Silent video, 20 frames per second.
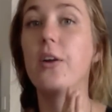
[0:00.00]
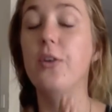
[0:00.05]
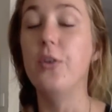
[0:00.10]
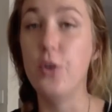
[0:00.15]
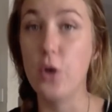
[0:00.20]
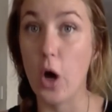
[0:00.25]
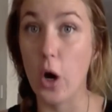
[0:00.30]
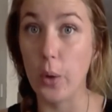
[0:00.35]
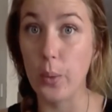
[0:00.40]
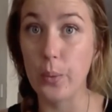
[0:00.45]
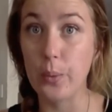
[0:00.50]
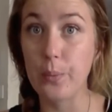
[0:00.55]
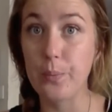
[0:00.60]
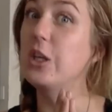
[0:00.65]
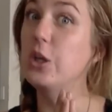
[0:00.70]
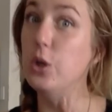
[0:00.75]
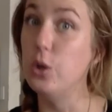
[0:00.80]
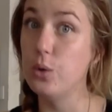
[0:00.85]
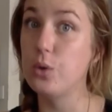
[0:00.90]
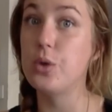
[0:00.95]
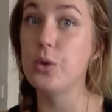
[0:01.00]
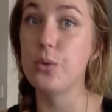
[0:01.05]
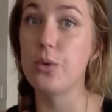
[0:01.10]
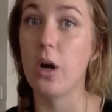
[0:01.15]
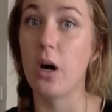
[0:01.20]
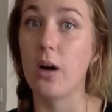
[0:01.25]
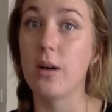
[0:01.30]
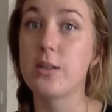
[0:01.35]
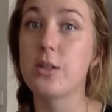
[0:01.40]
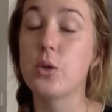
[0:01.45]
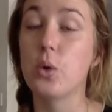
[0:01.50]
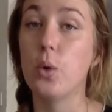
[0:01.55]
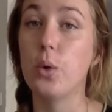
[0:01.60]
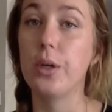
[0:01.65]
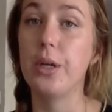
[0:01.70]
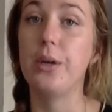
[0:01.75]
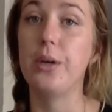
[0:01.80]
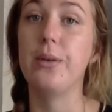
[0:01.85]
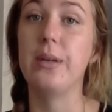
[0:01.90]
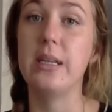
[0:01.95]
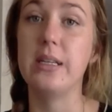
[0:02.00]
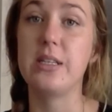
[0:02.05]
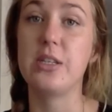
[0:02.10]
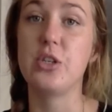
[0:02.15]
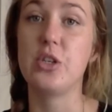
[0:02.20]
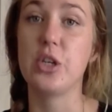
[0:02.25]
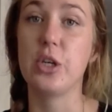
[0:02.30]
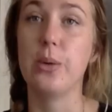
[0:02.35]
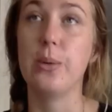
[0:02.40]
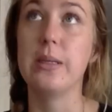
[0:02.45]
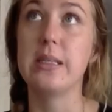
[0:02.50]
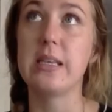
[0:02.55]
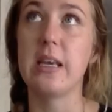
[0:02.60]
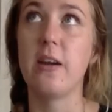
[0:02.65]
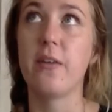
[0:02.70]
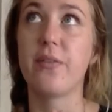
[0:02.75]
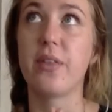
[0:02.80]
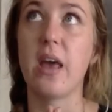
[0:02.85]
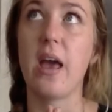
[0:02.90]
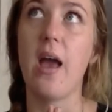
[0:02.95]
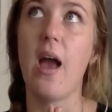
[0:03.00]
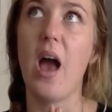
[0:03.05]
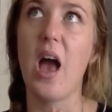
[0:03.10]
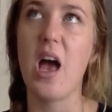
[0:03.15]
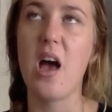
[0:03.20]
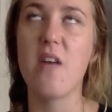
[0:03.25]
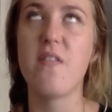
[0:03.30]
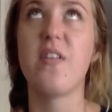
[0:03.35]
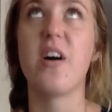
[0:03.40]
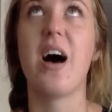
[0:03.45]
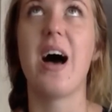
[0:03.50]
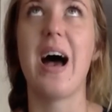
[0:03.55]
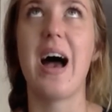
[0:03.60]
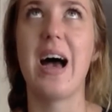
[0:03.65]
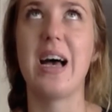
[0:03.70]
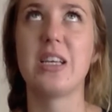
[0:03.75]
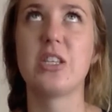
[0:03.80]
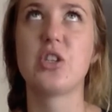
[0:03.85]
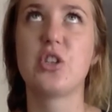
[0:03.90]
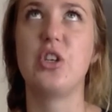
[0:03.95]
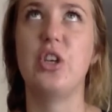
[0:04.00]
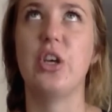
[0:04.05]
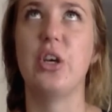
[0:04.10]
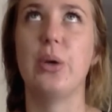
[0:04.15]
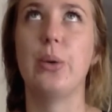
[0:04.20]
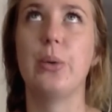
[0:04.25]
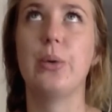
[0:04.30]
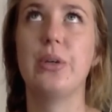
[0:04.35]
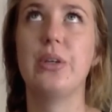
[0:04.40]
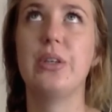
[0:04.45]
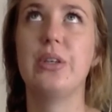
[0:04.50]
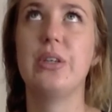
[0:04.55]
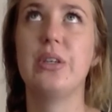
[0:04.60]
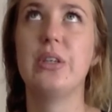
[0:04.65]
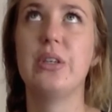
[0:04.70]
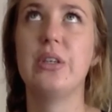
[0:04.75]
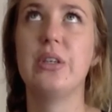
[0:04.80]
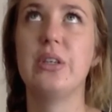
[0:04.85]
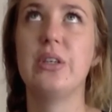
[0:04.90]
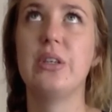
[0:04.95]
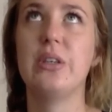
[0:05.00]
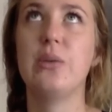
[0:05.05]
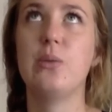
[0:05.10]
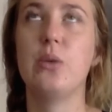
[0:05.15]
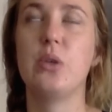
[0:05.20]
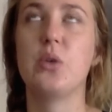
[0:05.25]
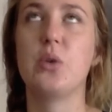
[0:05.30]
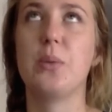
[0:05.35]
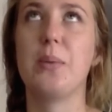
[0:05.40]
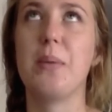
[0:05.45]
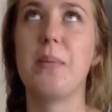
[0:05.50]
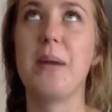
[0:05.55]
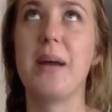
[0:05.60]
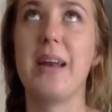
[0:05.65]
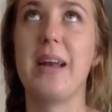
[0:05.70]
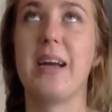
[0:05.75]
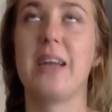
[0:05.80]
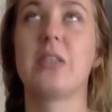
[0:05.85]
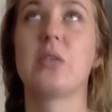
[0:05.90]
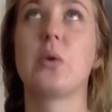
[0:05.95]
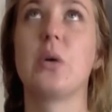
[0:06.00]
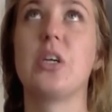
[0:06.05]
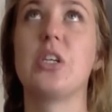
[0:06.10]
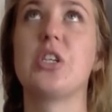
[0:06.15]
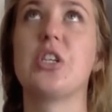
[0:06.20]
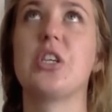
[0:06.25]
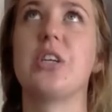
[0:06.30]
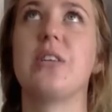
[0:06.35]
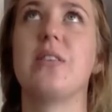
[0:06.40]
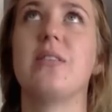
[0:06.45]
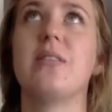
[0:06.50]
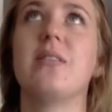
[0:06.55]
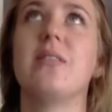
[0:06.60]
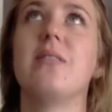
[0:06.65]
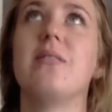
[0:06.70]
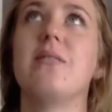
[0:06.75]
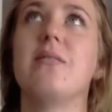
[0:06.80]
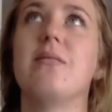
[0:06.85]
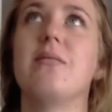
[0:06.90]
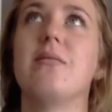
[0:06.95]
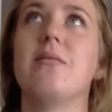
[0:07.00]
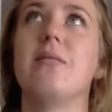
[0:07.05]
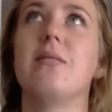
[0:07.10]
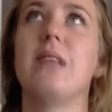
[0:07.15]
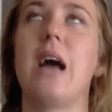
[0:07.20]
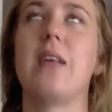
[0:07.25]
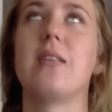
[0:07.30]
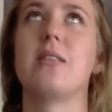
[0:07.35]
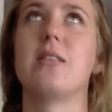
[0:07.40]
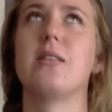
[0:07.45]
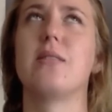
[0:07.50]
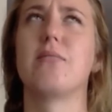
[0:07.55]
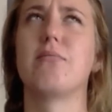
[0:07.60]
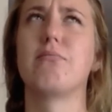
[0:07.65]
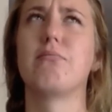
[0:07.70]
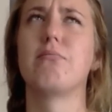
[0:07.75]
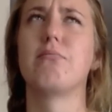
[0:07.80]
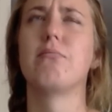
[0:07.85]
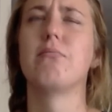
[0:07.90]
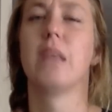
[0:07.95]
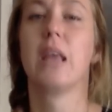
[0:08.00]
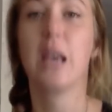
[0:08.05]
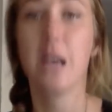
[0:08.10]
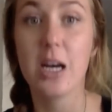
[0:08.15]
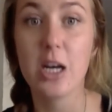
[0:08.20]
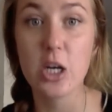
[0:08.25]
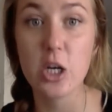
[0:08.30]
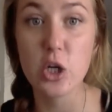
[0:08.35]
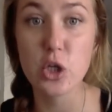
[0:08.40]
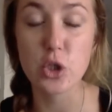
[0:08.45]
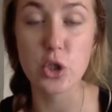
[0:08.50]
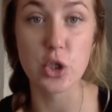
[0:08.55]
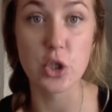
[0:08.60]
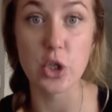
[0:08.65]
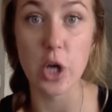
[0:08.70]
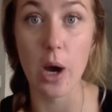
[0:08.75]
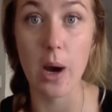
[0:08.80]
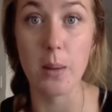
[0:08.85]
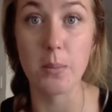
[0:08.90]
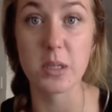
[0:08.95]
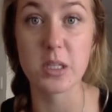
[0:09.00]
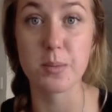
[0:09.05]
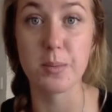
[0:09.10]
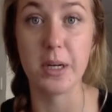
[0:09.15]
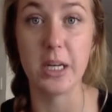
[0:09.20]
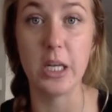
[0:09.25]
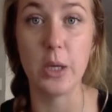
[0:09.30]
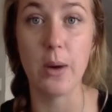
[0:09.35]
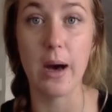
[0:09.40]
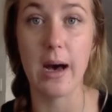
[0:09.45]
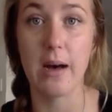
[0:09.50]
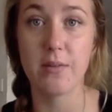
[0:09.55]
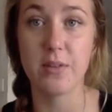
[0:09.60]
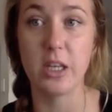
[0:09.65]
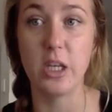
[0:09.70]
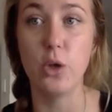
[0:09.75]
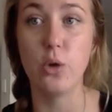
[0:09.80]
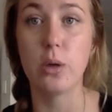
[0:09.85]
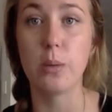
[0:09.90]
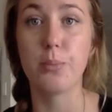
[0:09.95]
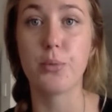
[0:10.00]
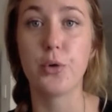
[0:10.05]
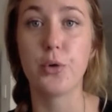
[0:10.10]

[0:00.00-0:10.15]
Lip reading: No, you do not. All you need to do is, if they ever ask you, which will be my next question, answered, to show how much money you have, that you can